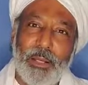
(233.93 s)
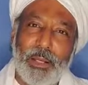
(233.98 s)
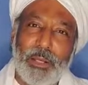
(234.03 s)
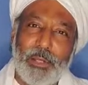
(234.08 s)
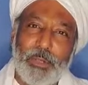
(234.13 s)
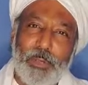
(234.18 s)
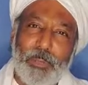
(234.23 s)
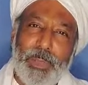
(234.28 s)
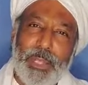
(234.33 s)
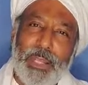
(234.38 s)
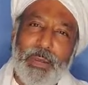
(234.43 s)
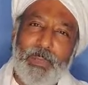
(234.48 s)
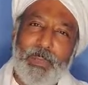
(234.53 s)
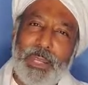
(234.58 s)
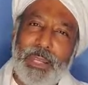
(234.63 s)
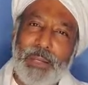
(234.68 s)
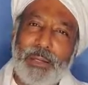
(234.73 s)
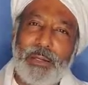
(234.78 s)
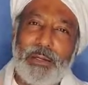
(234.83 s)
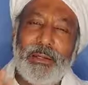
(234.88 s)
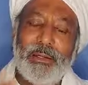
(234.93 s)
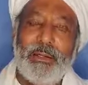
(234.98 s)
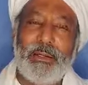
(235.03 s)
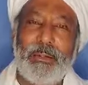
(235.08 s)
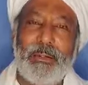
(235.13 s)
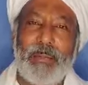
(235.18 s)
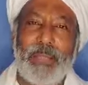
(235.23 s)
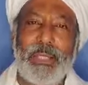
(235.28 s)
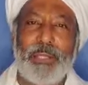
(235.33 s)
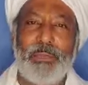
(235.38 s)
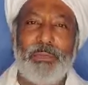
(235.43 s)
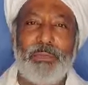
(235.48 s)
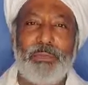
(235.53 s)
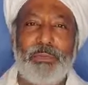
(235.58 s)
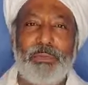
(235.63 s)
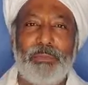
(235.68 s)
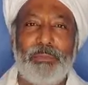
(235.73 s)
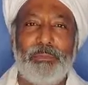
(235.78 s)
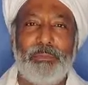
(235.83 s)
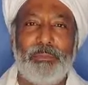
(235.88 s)
to be awake means
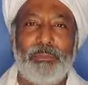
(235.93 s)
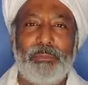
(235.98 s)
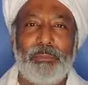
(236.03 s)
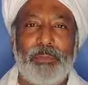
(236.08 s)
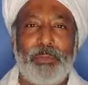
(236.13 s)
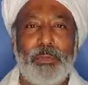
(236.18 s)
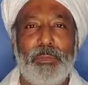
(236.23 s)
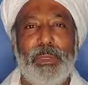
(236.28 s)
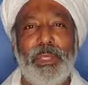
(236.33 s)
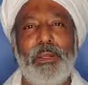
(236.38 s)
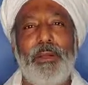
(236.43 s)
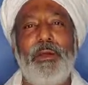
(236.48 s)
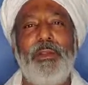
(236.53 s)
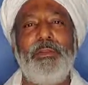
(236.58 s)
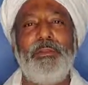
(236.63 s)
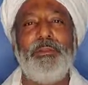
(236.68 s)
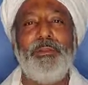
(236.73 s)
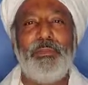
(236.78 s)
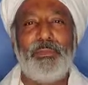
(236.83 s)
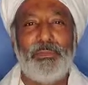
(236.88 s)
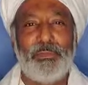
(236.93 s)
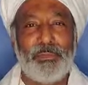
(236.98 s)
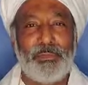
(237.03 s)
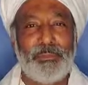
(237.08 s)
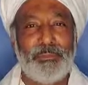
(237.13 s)
to be conscious.